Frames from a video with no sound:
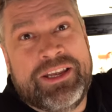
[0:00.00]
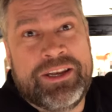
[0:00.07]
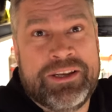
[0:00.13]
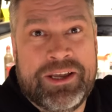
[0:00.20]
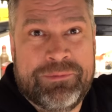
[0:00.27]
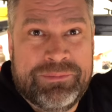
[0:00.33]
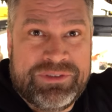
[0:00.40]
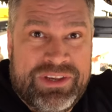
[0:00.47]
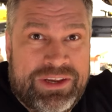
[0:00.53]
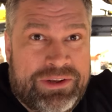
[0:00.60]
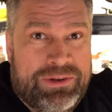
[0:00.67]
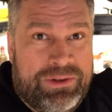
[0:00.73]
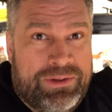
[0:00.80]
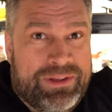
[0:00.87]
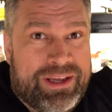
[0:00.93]
end up
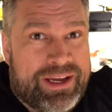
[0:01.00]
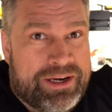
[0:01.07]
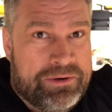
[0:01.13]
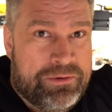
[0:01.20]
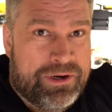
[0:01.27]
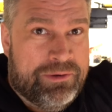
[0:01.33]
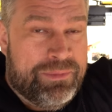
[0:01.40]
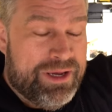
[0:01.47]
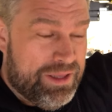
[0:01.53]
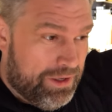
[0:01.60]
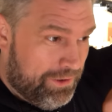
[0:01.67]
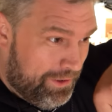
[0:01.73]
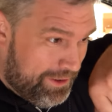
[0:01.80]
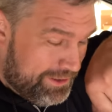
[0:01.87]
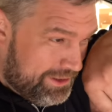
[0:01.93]
single, I don't want to be the
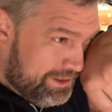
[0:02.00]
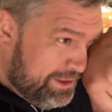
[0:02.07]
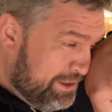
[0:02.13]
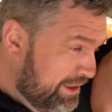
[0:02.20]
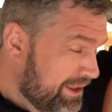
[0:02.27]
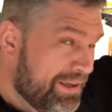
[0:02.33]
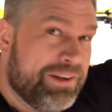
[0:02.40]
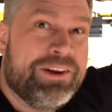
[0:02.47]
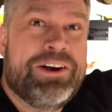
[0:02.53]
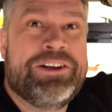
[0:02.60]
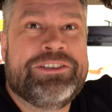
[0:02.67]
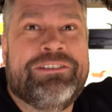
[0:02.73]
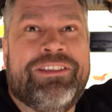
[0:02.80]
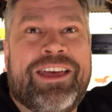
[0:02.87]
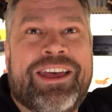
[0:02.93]
cause
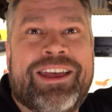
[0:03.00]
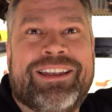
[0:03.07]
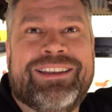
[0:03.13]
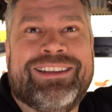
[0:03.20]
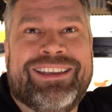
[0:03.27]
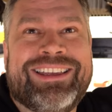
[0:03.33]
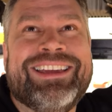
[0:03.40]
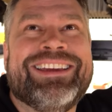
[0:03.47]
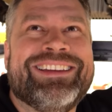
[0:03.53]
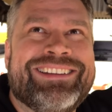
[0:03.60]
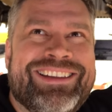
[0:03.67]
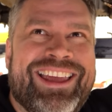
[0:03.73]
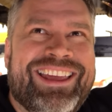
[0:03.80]
cause of that again.